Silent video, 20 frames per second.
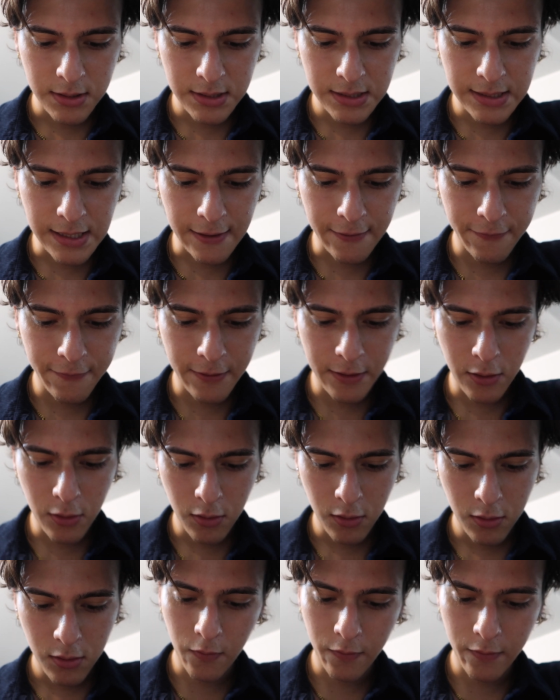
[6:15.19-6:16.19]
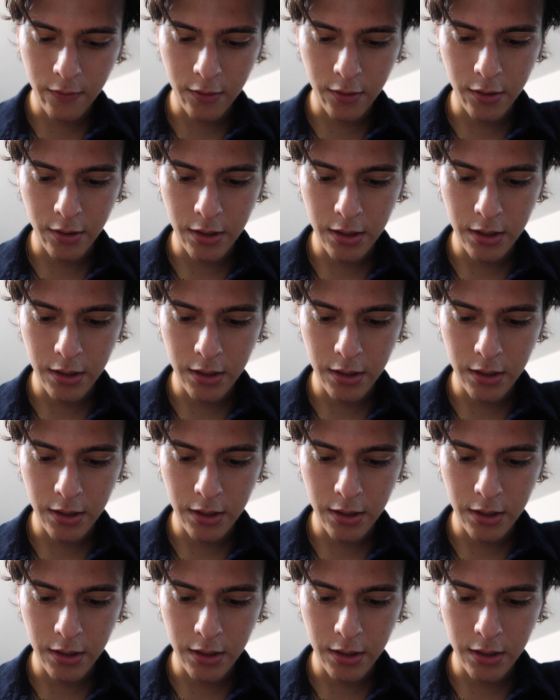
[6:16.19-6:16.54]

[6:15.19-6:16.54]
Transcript: Stefano over